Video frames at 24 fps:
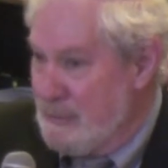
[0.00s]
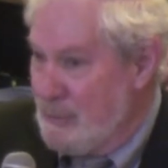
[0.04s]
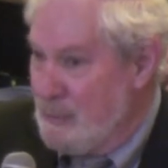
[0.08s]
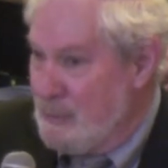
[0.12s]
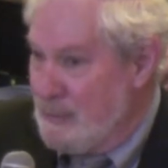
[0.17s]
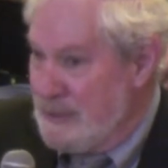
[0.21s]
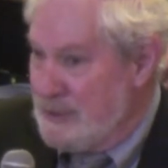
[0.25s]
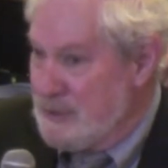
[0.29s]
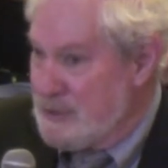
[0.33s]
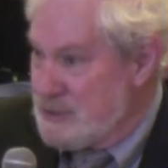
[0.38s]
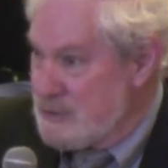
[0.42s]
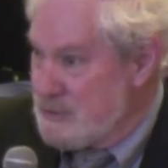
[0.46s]
a
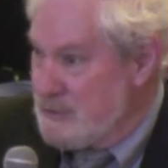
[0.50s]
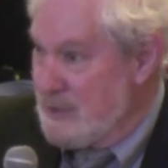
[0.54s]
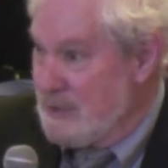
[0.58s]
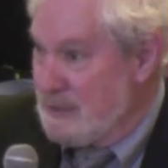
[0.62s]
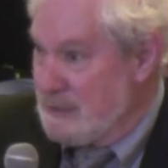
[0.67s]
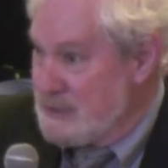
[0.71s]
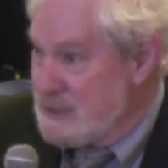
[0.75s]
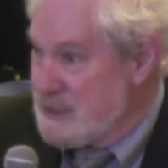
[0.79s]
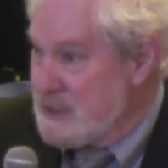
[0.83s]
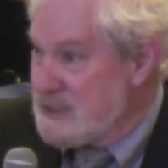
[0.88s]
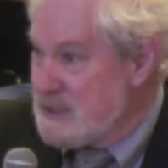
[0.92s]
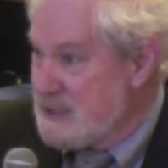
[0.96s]
real struggle
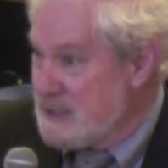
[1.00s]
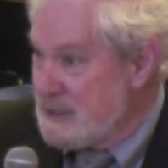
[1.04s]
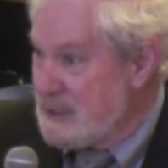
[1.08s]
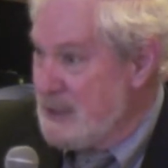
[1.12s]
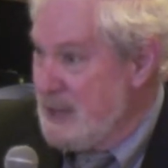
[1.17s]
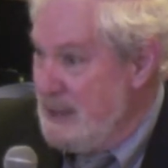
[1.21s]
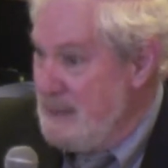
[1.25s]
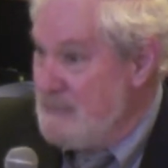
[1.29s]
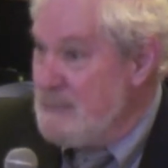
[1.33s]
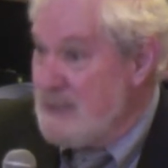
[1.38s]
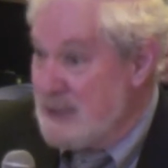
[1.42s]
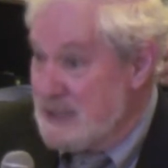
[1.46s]
just to
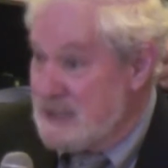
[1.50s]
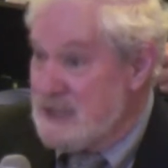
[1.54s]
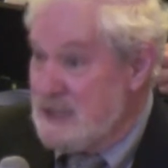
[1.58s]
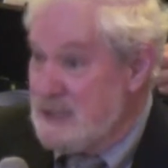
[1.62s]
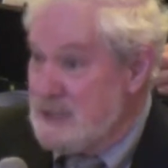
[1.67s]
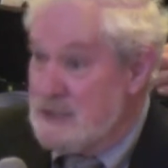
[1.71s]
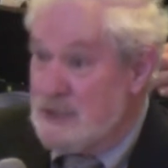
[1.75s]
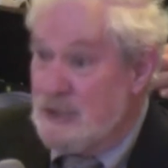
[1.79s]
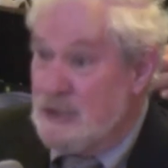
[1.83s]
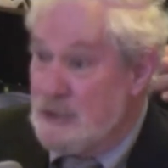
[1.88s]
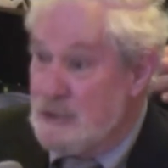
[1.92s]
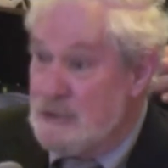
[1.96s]
keep this
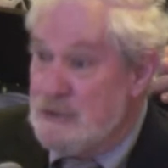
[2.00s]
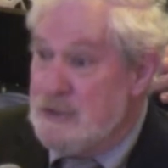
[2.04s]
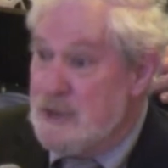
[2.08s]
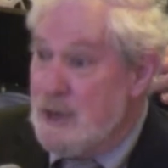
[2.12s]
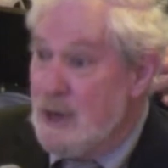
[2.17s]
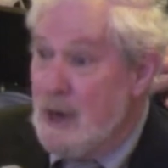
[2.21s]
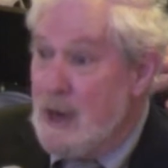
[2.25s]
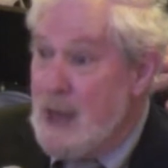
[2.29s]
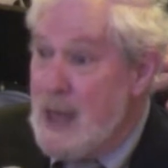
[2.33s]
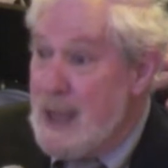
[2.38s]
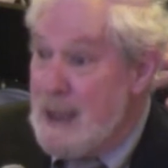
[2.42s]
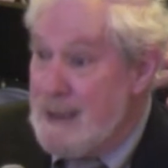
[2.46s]
institution
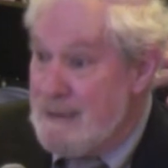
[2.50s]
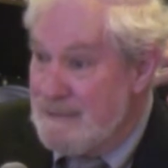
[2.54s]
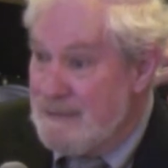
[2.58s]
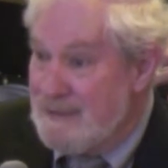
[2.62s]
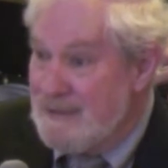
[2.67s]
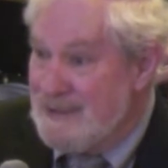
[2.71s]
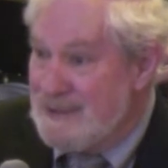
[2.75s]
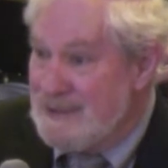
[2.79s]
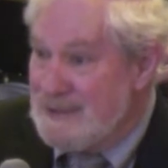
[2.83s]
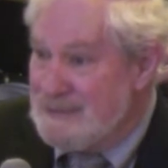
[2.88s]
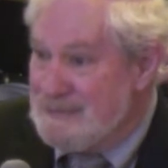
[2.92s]
alive,